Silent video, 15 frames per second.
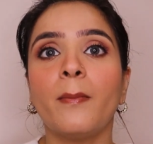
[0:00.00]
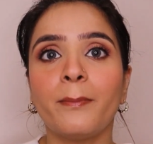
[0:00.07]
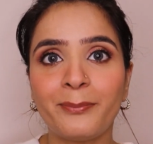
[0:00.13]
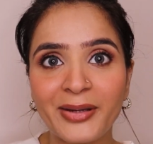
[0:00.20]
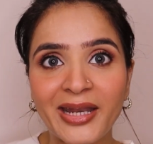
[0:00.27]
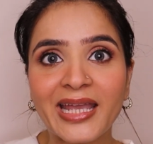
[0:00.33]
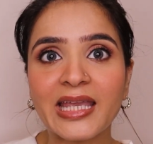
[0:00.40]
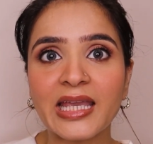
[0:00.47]

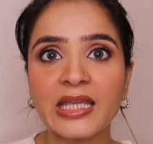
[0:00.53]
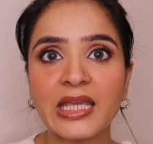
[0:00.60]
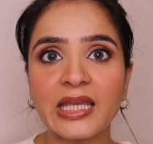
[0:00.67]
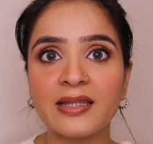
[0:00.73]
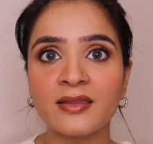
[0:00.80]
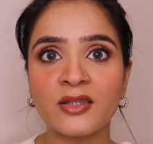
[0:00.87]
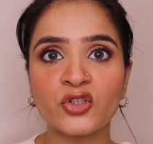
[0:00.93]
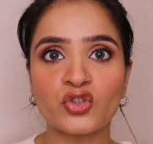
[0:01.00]
breaking
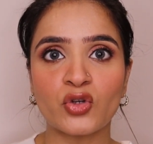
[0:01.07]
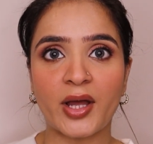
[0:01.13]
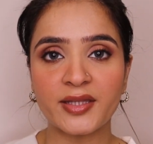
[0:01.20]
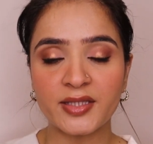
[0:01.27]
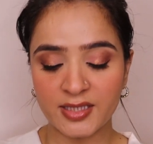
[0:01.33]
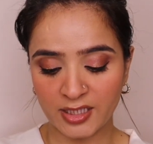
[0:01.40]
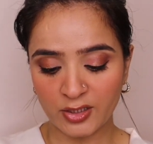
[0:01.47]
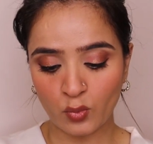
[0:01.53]
in the
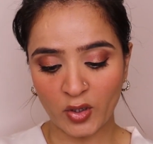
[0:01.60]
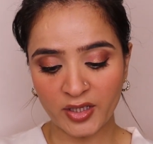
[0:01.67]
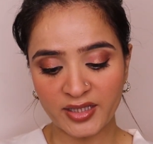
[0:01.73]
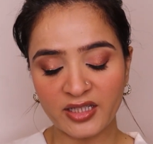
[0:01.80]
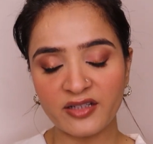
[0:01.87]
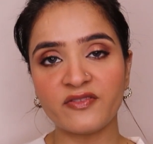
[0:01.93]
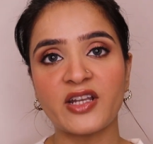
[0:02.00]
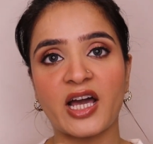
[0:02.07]
transit, what
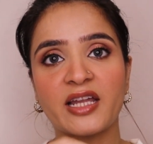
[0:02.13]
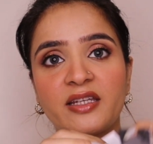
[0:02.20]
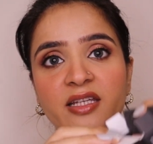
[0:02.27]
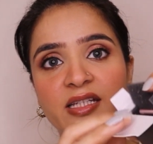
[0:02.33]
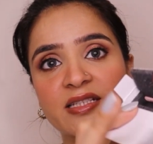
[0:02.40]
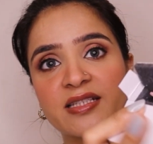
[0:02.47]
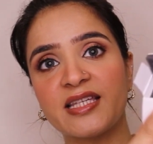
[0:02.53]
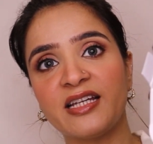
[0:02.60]
they have done
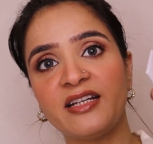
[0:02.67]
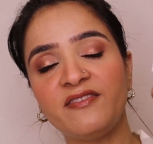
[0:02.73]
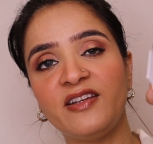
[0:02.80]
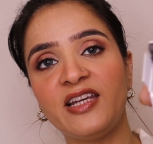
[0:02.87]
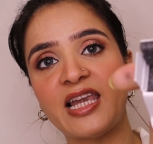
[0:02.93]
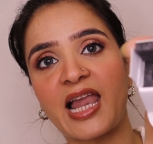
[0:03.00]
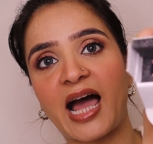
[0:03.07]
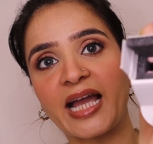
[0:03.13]
is they have
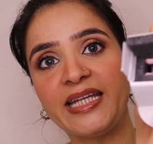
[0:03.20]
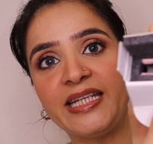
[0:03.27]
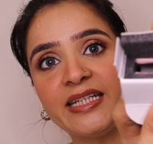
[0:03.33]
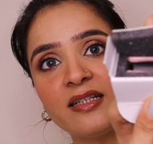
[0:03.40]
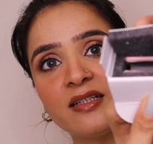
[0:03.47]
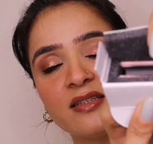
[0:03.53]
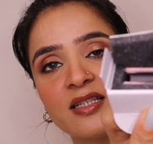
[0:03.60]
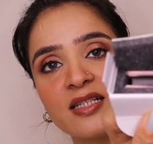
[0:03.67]

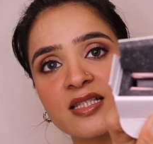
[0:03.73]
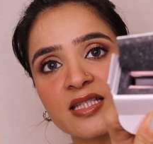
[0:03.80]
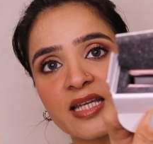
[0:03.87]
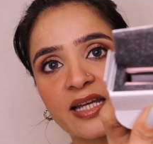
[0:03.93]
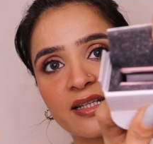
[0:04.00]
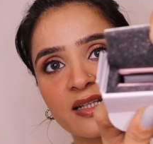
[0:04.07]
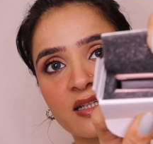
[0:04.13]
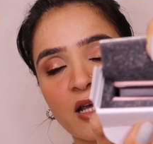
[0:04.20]
lined this
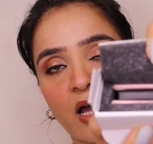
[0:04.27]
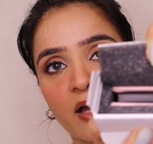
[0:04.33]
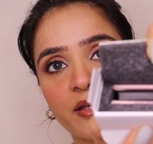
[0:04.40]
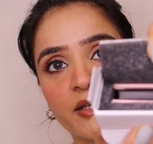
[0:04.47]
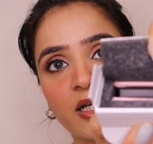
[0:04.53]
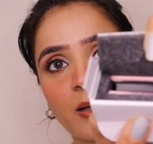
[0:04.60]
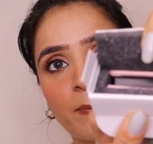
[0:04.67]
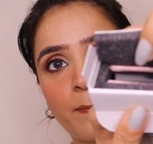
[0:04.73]

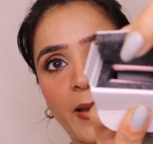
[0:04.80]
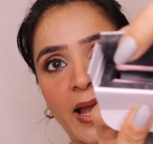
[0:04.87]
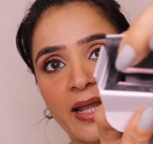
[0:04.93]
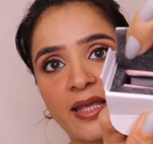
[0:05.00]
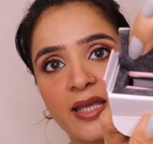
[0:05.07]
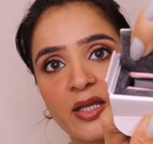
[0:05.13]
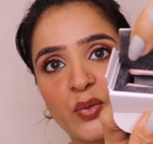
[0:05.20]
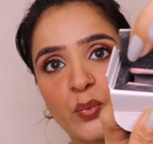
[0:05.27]
entire
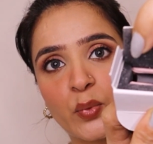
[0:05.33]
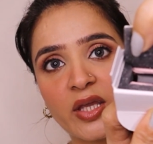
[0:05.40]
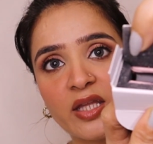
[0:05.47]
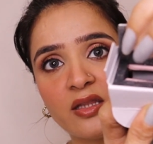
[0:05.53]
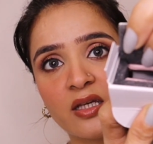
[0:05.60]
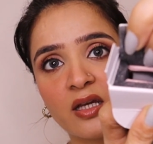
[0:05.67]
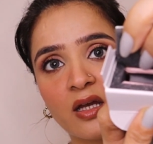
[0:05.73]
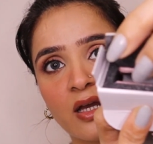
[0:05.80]
packing
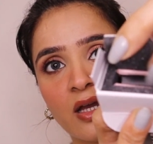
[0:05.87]
with